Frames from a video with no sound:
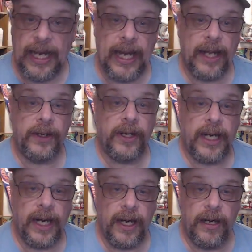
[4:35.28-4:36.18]
on their
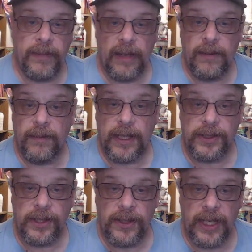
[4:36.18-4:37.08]
card, maybe
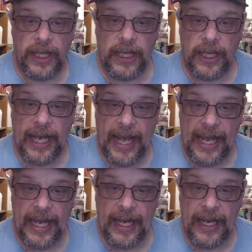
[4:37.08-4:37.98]
because they're thinking,
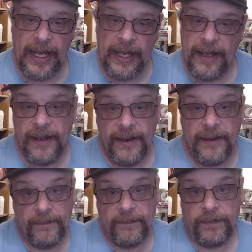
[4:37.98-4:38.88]
hey,
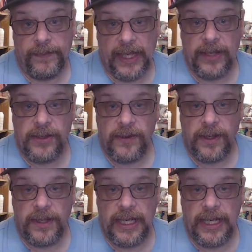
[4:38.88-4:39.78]
these are
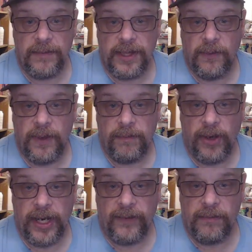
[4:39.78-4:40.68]
the teams that we
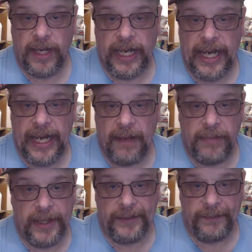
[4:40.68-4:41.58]
put everybody on,
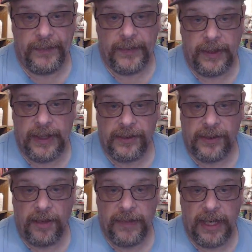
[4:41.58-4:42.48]
but these are
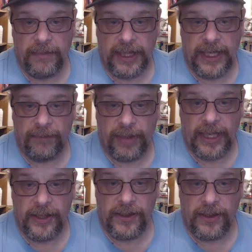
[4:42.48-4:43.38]
all make-believe
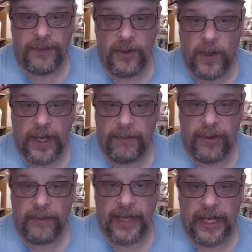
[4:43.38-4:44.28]
players. If you want to
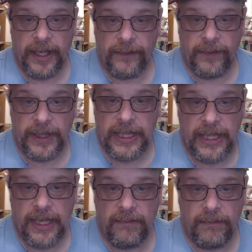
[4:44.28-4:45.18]
put them on a different
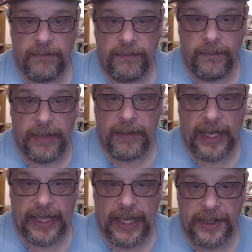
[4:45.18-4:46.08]
team, be
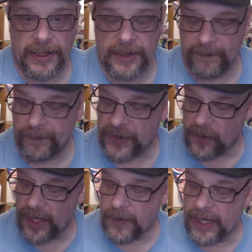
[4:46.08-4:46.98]
my guest.
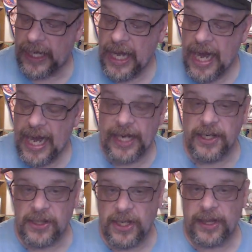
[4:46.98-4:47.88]
So anyway, I
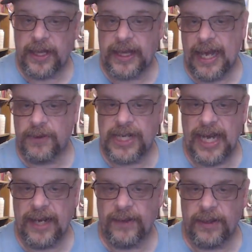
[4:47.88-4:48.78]
just thought that was
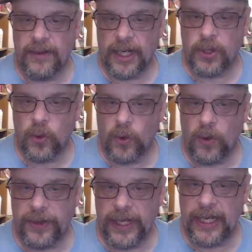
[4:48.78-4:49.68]
kind of a cool
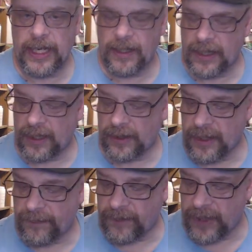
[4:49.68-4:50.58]
thing, a little
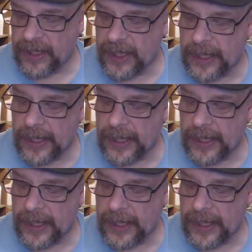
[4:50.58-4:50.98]
different.